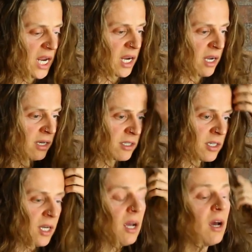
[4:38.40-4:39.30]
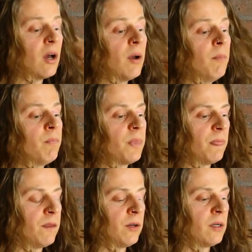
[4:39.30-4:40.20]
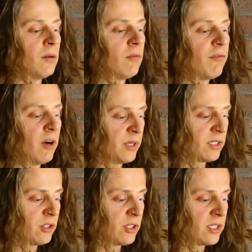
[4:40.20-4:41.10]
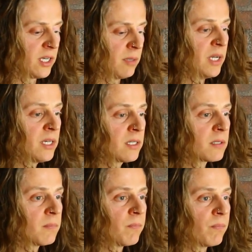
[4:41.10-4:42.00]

And the pharmacist just said, "Miss,"